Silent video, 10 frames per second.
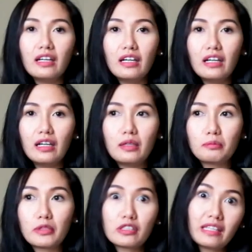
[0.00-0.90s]
um,
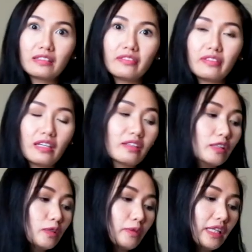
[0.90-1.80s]
protective gear
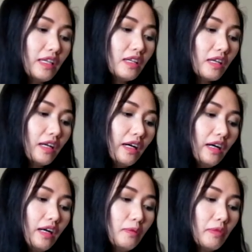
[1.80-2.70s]
already.
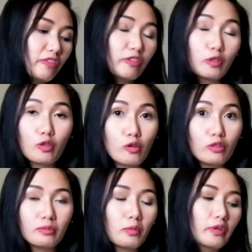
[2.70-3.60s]
Um, if you go
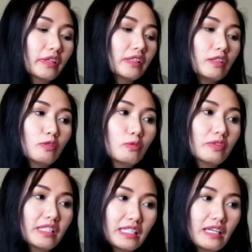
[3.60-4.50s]
on board, you
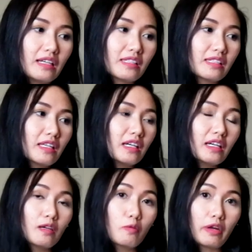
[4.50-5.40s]
will see us
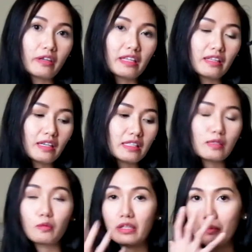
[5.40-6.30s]
wearing this
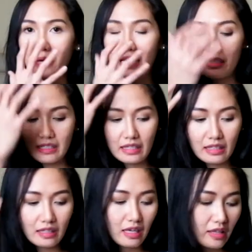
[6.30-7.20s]
with a mask
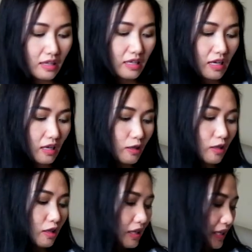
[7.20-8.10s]
and the gear.
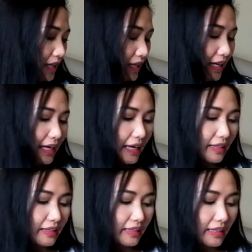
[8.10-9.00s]

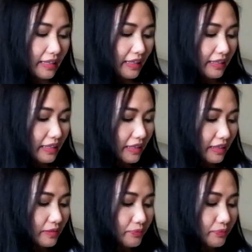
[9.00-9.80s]
And then